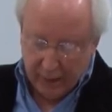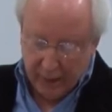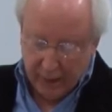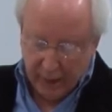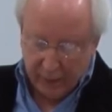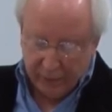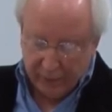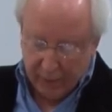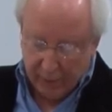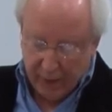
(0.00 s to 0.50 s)

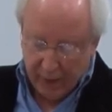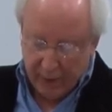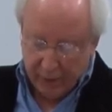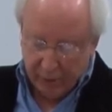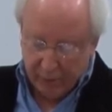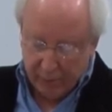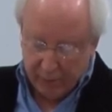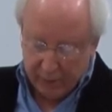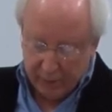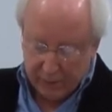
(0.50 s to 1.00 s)
As the
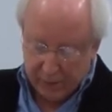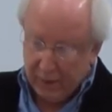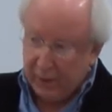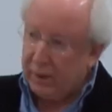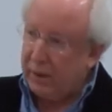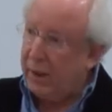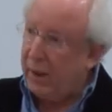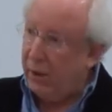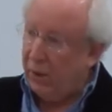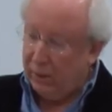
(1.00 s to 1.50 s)
modern
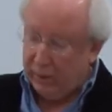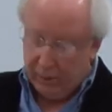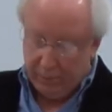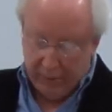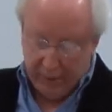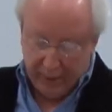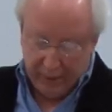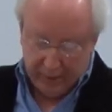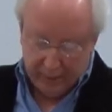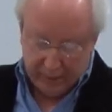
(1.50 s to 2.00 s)
mystic Carolyn
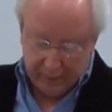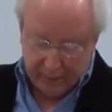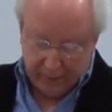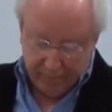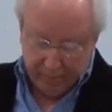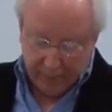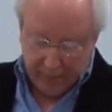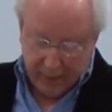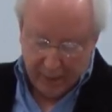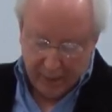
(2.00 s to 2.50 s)
Mace
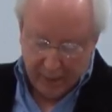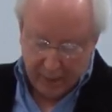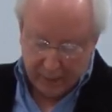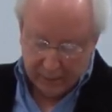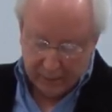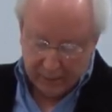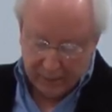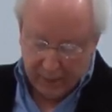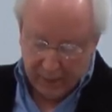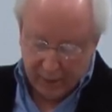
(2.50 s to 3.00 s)

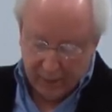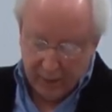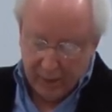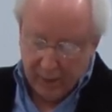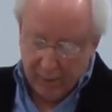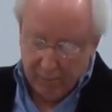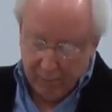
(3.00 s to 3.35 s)
has said,